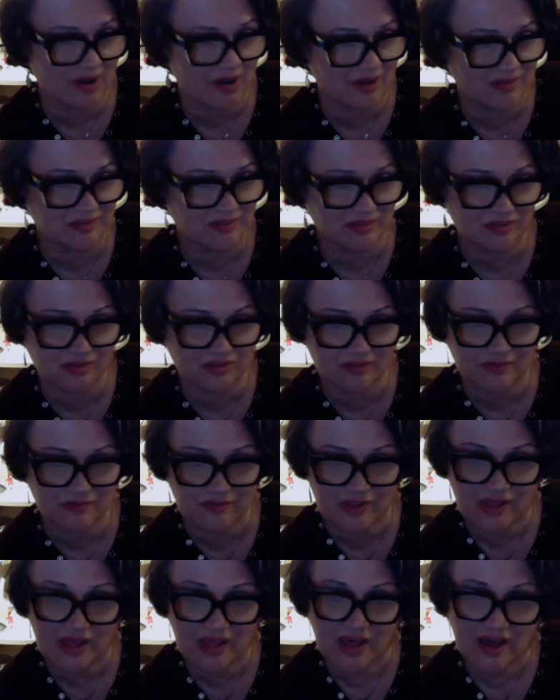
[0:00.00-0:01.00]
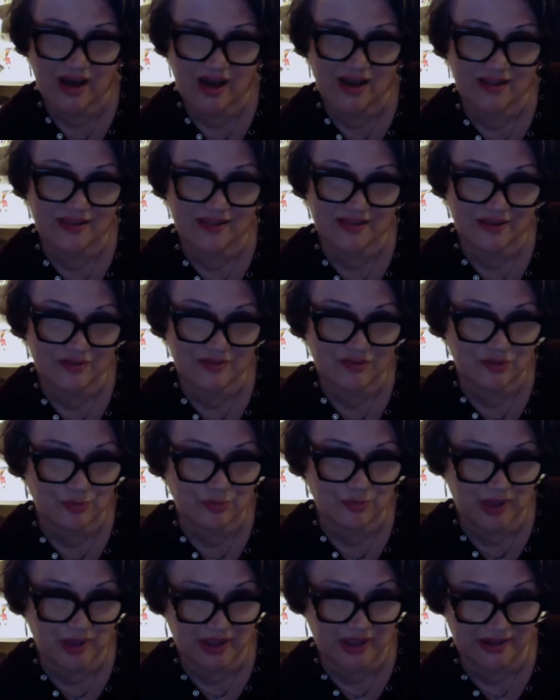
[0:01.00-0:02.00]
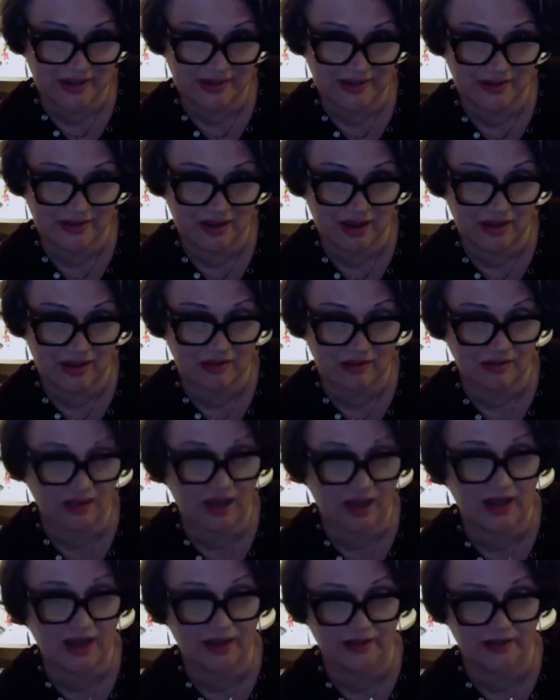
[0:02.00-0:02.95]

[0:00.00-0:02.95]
I love to paint a lot.